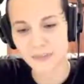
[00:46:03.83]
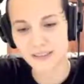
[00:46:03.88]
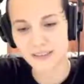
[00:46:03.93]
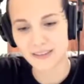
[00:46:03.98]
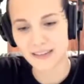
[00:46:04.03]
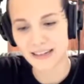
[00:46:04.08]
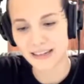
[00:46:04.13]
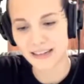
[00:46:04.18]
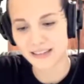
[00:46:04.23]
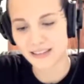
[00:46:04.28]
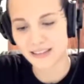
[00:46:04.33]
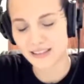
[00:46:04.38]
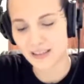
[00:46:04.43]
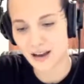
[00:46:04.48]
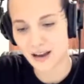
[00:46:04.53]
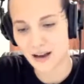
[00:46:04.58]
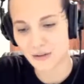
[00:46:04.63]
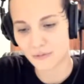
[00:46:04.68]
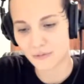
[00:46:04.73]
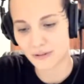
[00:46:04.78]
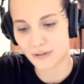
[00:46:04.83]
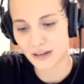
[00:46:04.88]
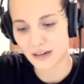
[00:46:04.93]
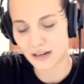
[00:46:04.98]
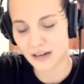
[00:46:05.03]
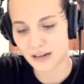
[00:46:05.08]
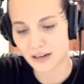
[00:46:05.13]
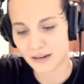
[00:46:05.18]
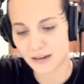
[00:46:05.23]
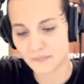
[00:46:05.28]
that I saw where
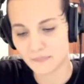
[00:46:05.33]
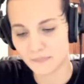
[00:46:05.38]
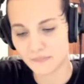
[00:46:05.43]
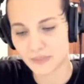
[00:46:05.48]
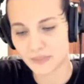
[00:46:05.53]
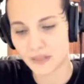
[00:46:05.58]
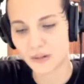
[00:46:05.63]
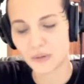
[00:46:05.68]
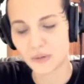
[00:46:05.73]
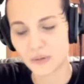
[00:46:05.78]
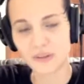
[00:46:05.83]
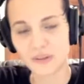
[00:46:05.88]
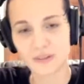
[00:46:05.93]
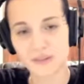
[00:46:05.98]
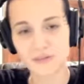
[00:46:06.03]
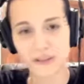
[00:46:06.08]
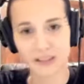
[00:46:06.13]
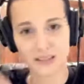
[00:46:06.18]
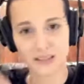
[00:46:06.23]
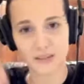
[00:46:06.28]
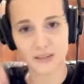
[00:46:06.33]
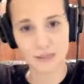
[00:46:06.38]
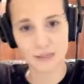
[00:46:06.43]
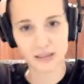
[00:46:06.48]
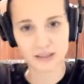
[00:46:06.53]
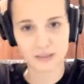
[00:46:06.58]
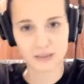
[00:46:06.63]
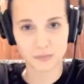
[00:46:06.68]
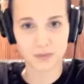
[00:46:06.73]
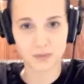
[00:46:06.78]
in the Phantom
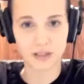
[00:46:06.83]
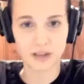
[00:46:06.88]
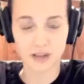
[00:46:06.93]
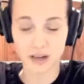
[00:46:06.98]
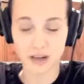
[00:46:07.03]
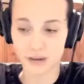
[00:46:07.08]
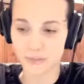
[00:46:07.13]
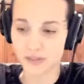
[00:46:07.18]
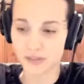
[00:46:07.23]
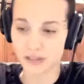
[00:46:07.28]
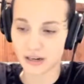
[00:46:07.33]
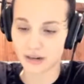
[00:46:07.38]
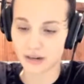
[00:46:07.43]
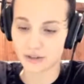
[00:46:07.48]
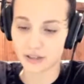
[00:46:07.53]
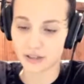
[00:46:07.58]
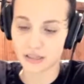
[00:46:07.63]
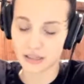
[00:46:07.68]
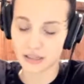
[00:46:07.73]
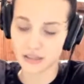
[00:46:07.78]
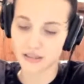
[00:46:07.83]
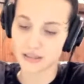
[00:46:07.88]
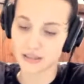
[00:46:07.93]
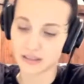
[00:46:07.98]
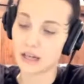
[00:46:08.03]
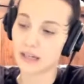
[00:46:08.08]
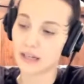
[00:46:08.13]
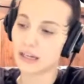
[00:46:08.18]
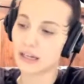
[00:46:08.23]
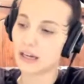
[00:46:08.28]
Menace, when he comes down and he's
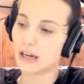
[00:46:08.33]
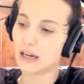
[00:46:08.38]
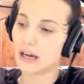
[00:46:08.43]
like